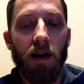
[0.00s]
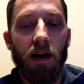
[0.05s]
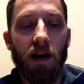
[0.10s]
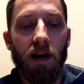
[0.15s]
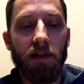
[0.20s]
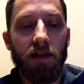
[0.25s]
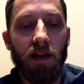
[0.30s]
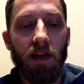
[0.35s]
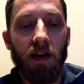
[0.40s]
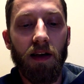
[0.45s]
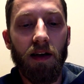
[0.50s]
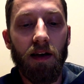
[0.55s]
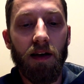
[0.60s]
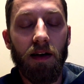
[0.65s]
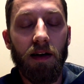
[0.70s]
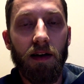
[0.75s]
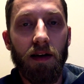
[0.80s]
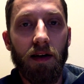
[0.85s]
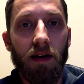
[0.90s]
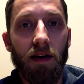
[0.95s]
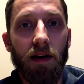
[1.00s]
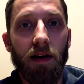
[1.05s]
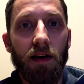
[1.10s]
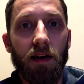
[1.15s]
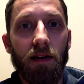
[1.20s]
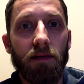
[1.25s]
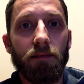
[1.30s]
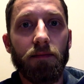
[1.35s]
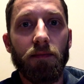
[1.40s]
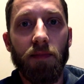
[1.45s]
I think
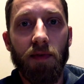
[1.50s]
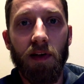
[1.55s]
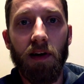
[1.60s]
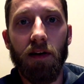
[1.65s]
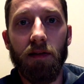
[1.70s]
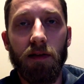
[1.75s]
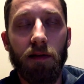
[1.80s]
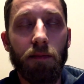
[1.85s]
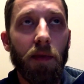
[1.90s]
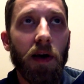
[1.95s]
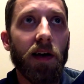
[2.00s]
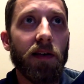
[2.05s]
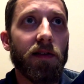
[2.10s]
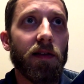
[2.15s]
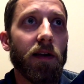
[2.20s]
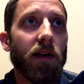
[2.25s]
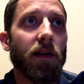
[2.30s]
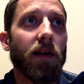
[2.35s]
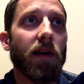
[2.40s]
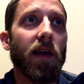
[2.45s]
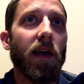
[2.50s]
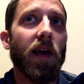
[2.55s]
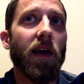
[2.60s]
it sounds amazing,